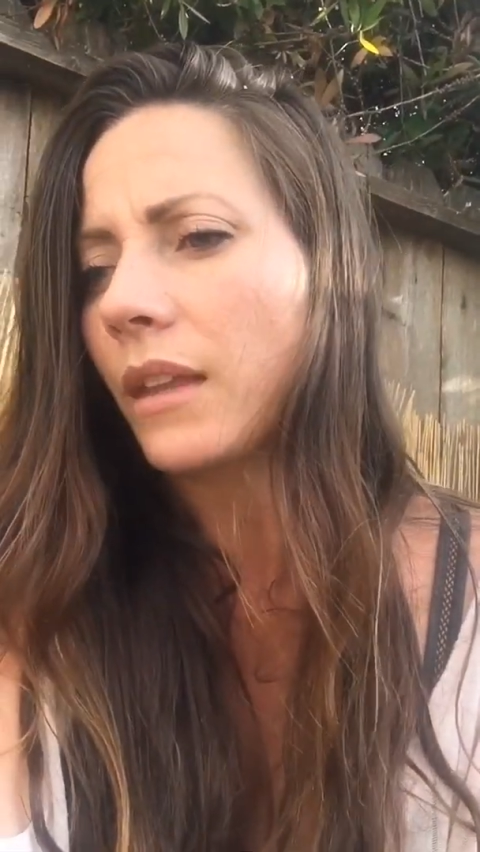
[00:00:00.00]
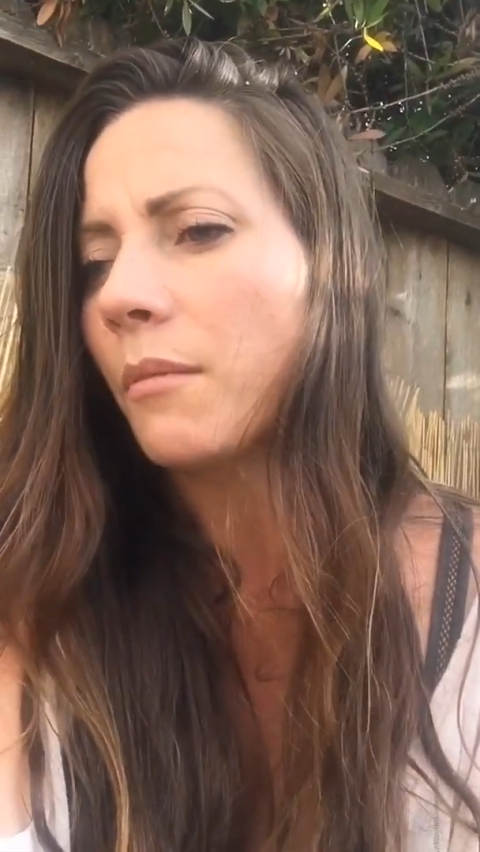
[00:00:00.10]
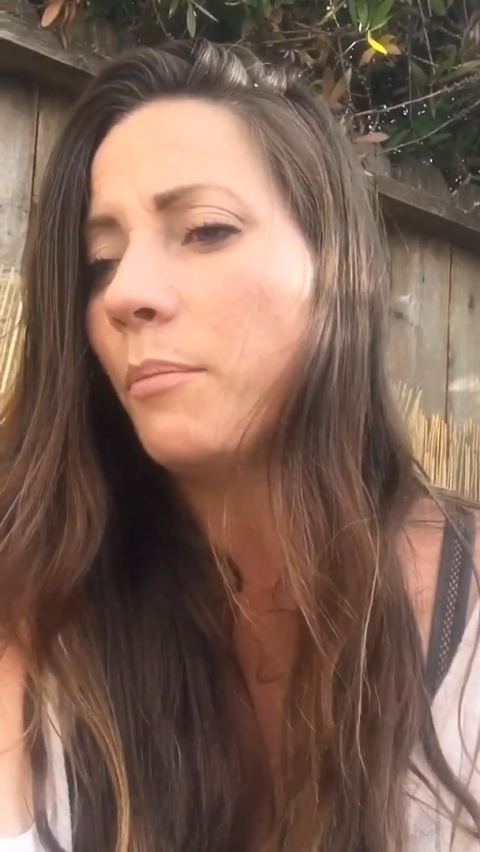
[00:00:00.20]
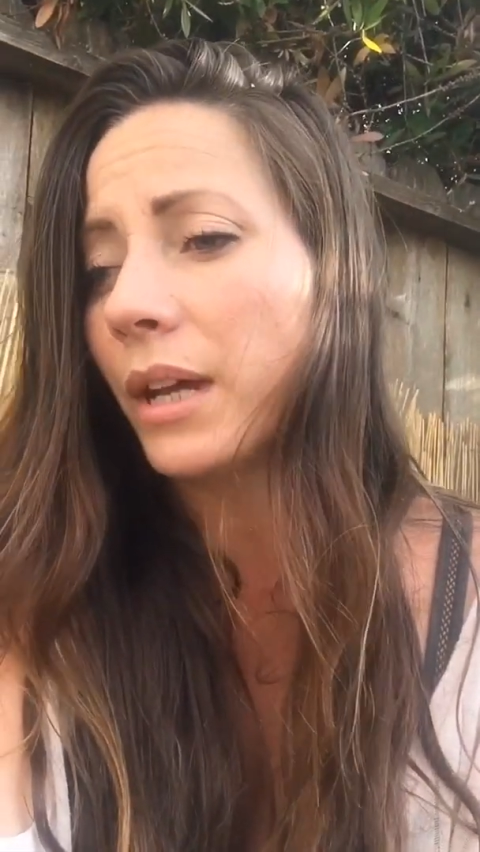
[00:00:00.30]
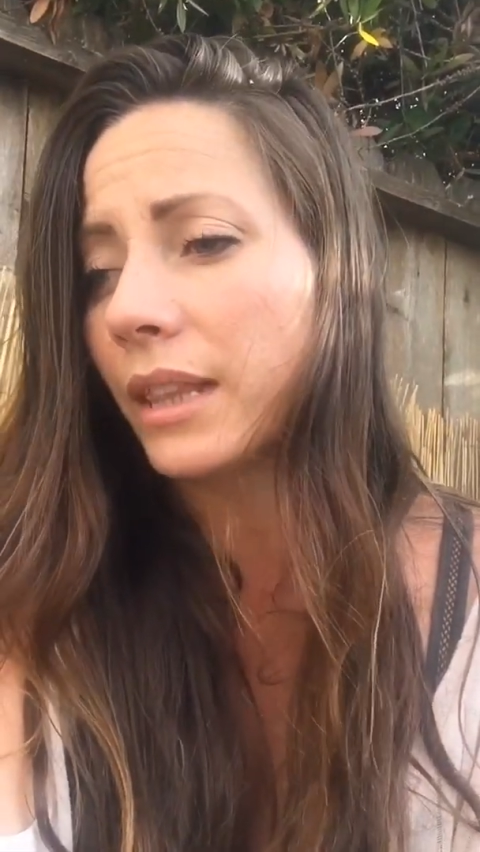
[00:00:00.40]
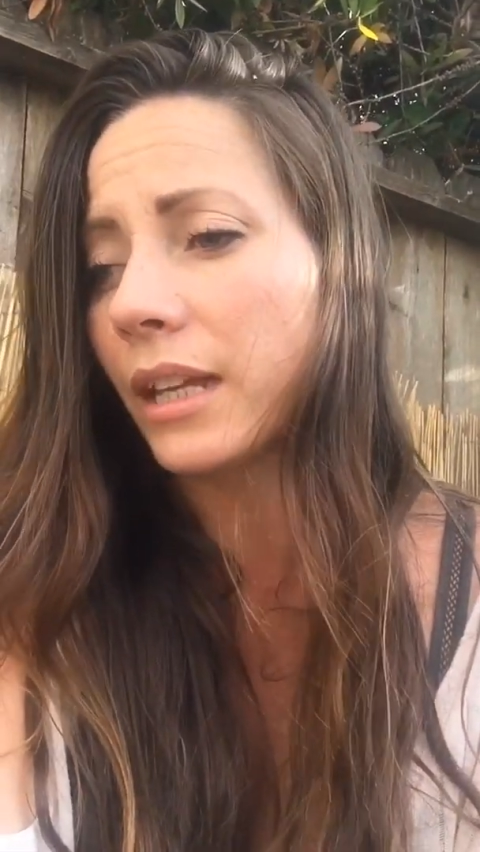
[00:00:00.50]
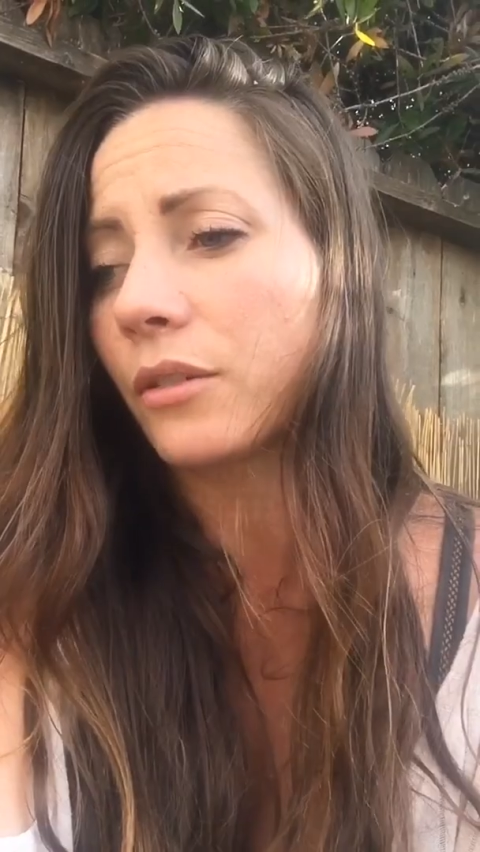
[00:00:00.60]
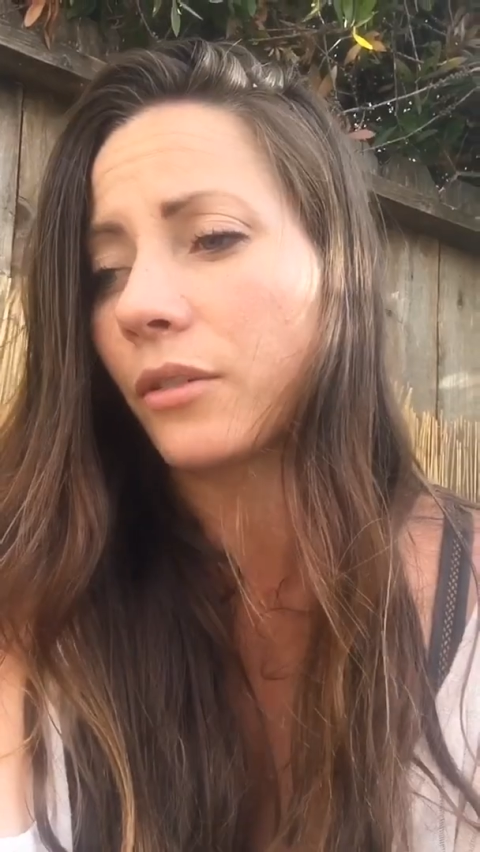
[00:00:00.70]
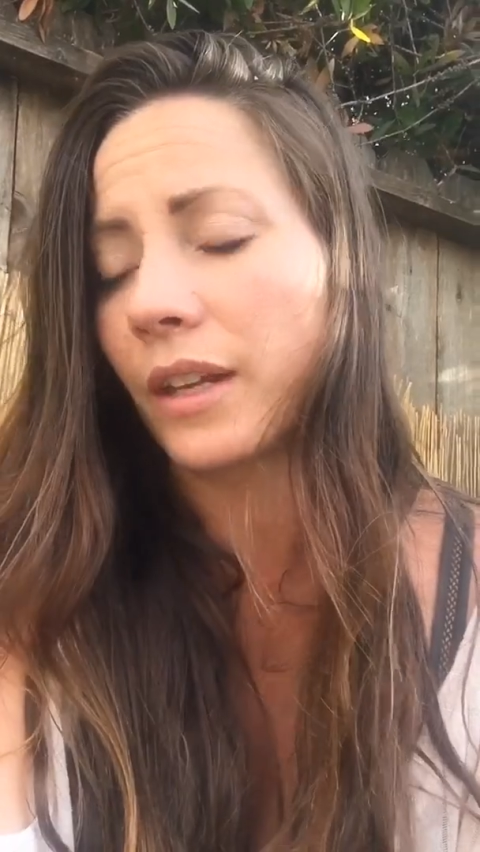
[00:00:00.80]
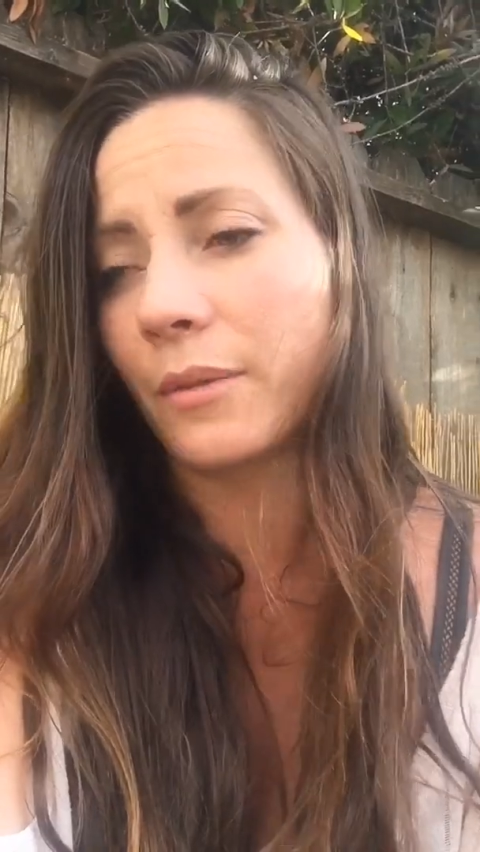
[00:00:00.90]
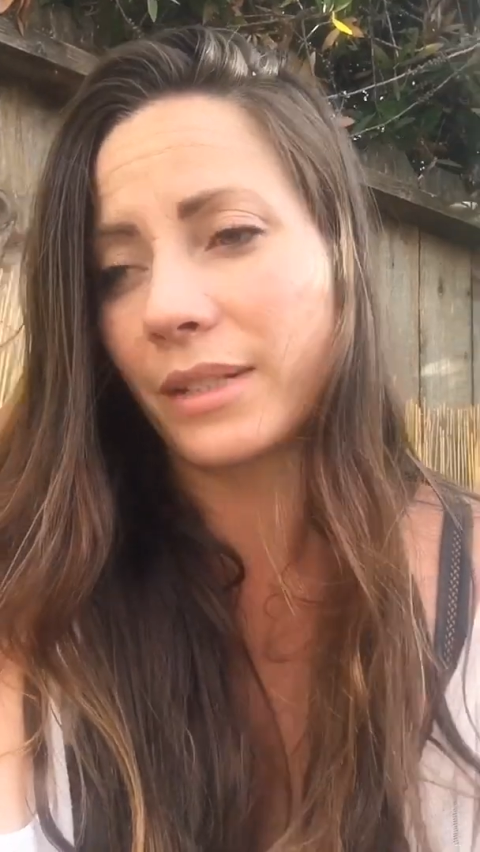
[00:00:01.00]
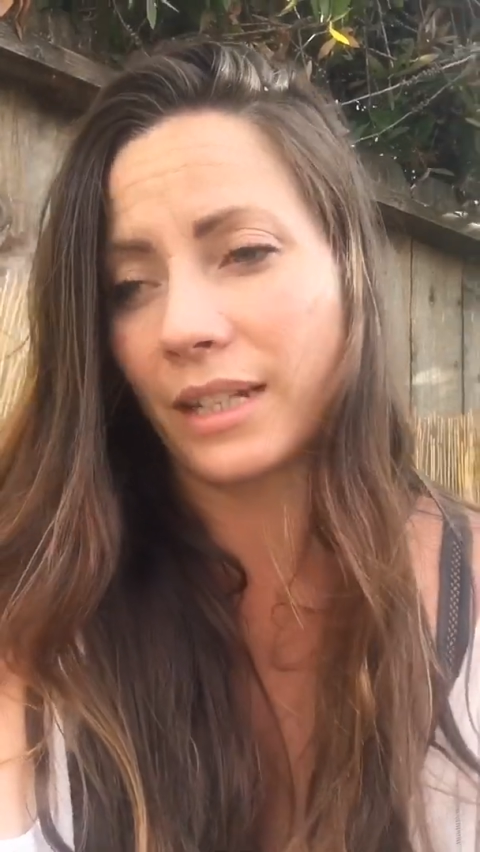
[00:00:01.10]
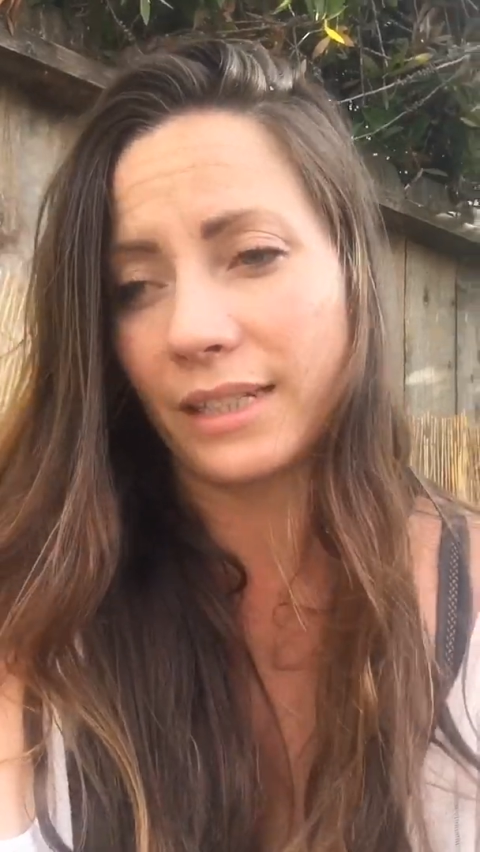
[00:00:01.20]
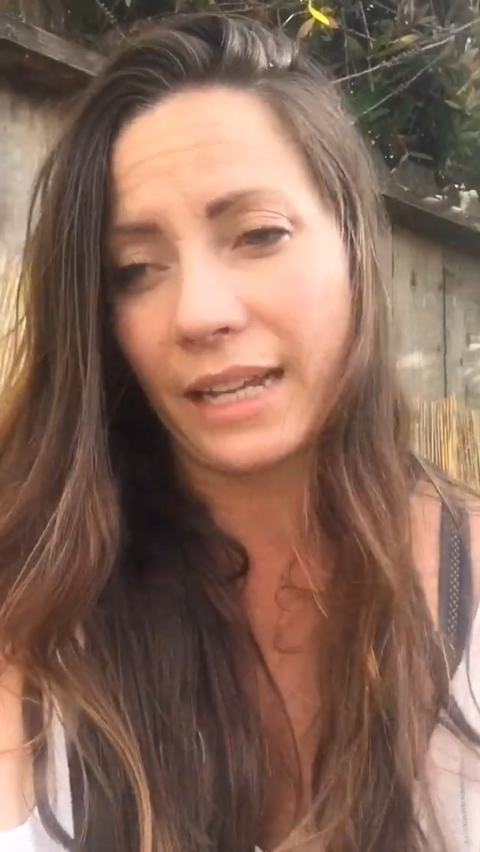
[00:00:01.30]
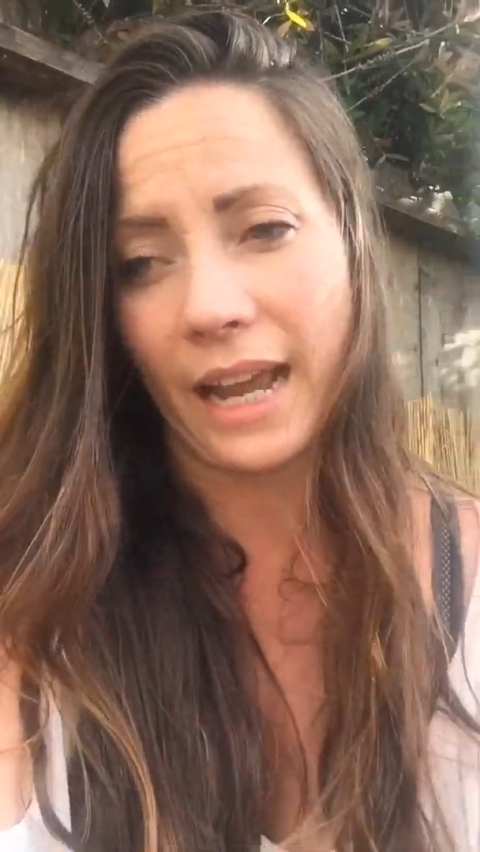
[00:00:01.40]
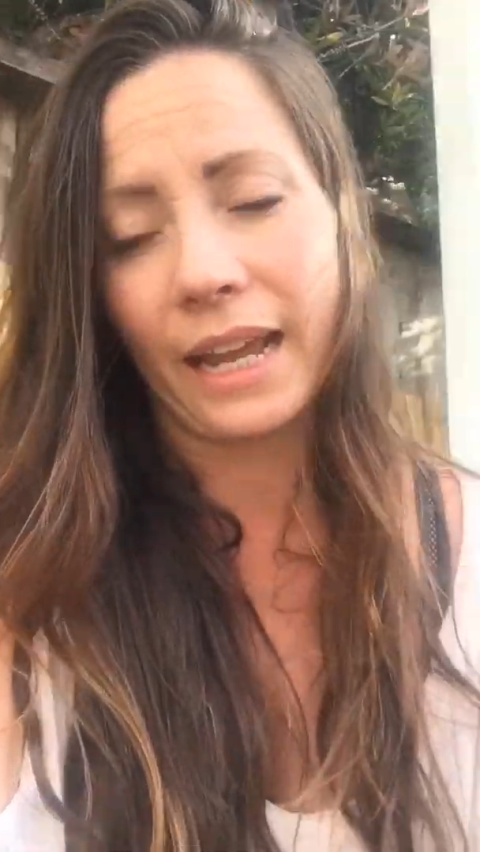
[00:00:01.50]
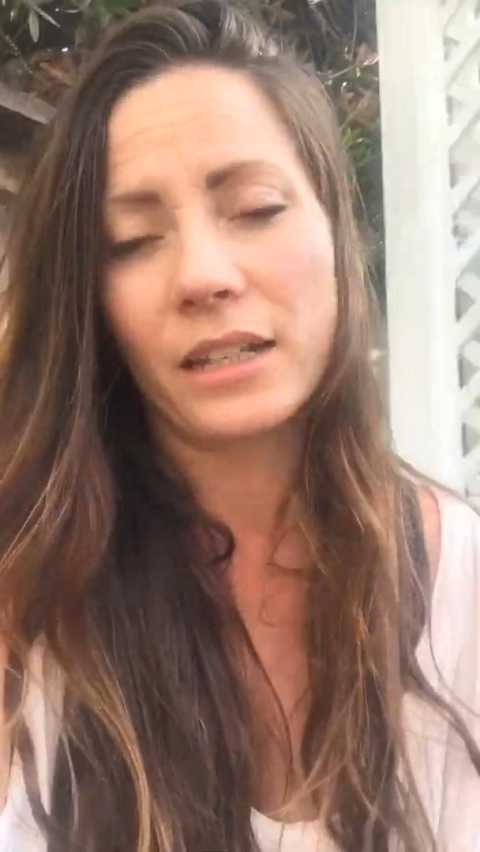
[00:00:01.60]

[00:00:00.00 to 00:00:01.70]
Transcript: But the other thing I was going to say